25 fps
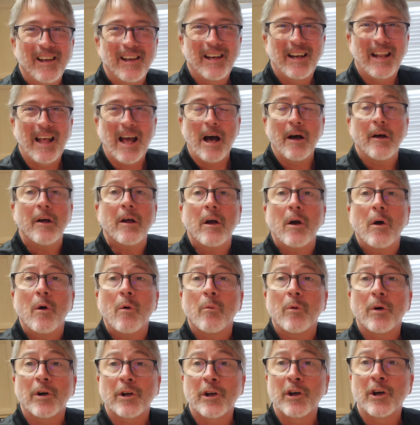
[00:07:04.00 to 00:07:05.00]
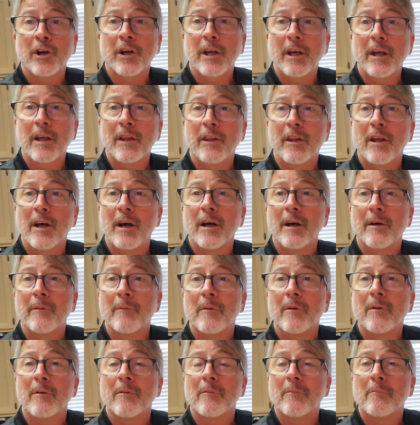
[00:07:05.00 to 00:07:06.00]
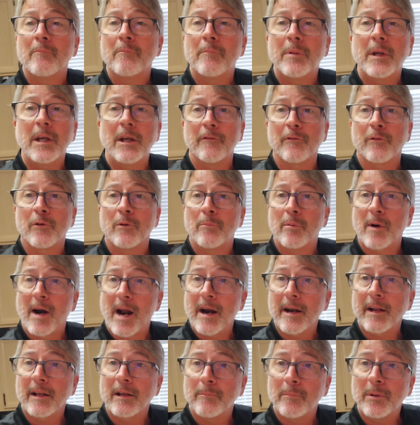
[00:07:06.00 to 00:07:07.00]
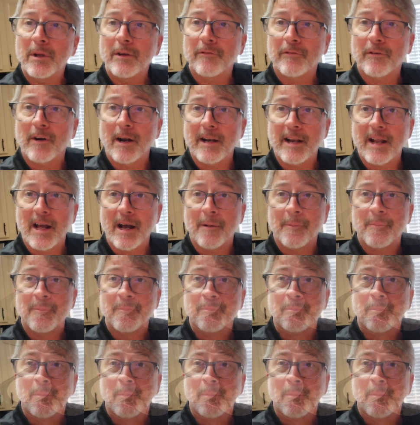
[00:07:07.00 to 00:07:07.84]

Anyhow, we're cooking the beef. We're browning the beef right now.